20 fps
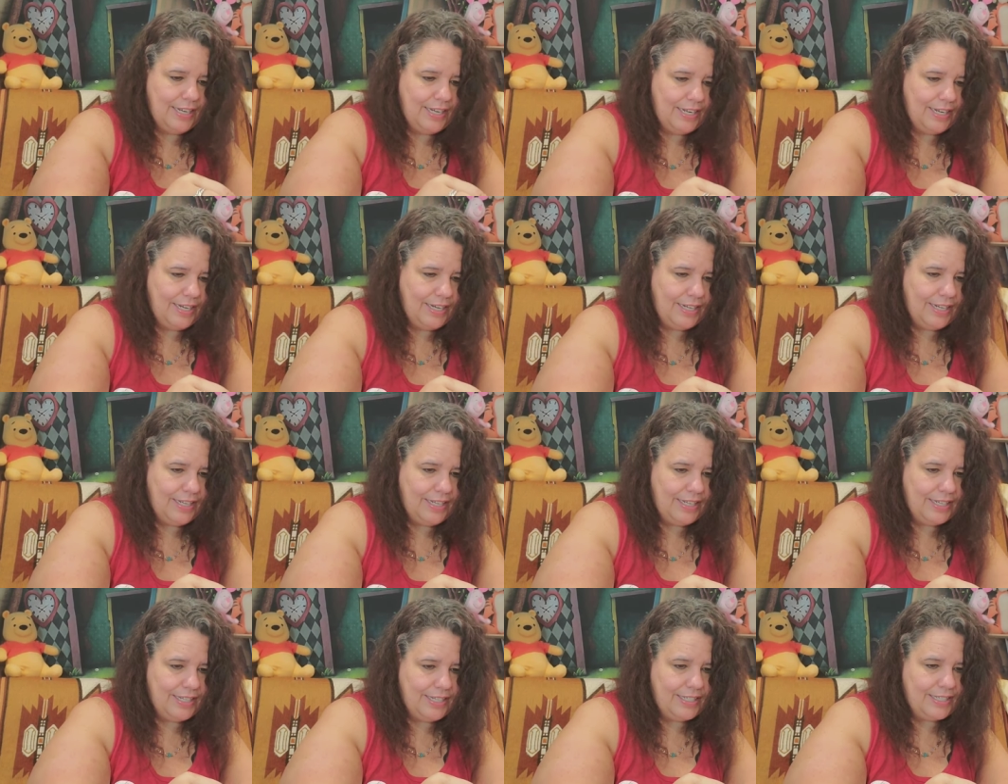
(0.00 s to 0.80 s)
It
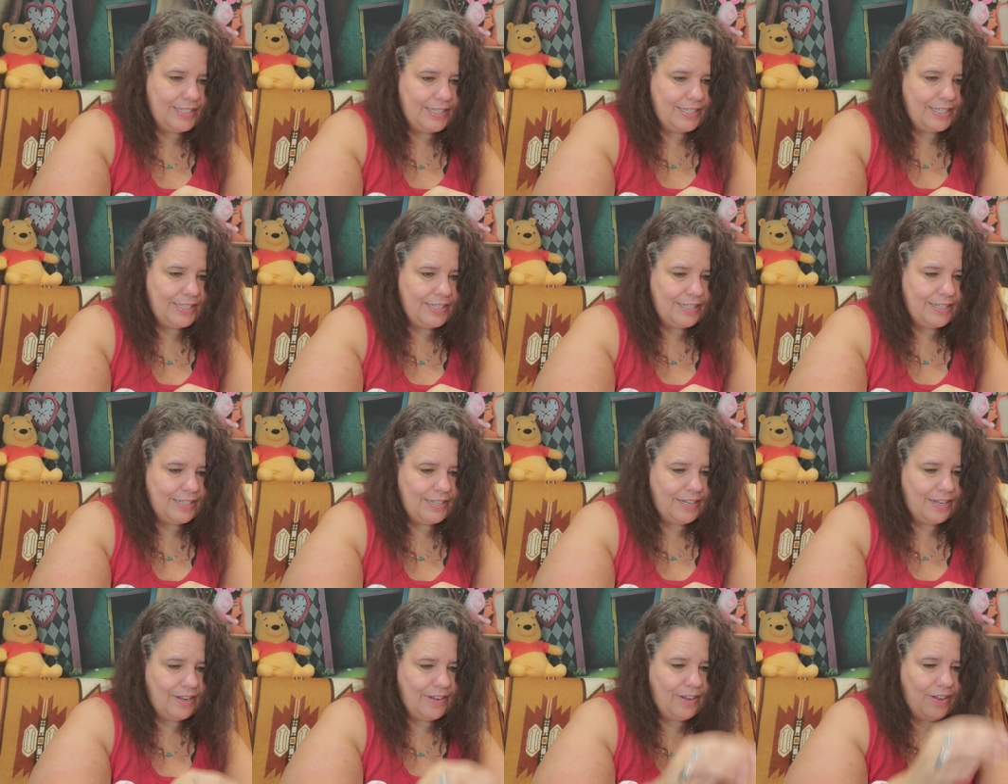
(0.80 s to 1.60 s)
is
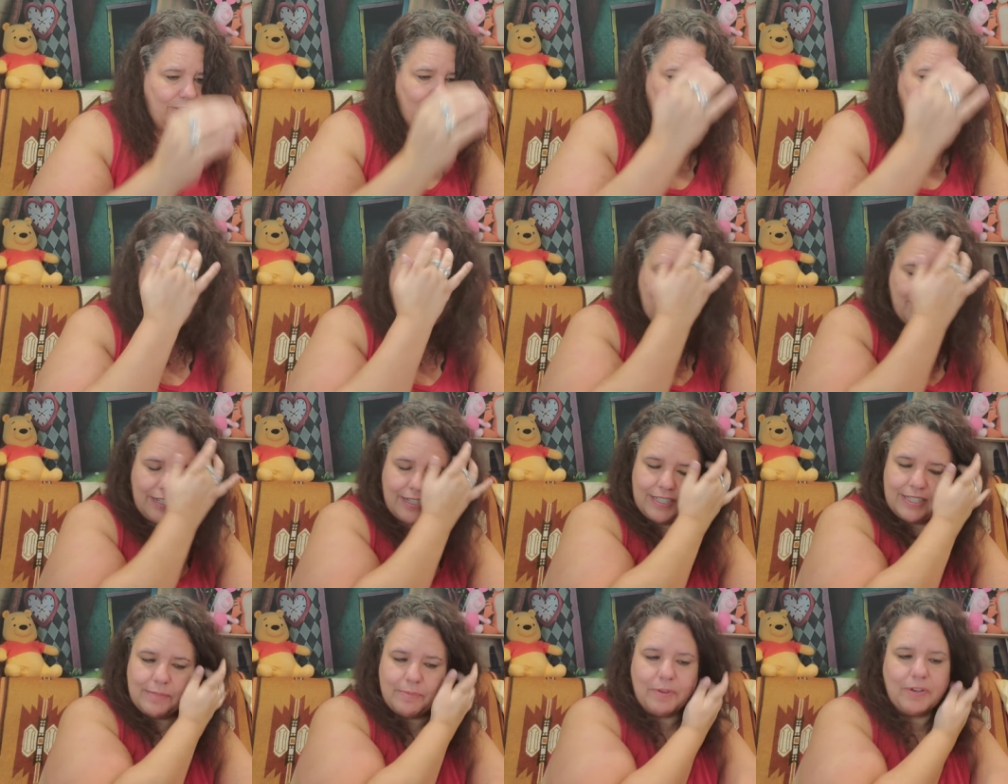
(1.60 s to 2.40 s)
all letters,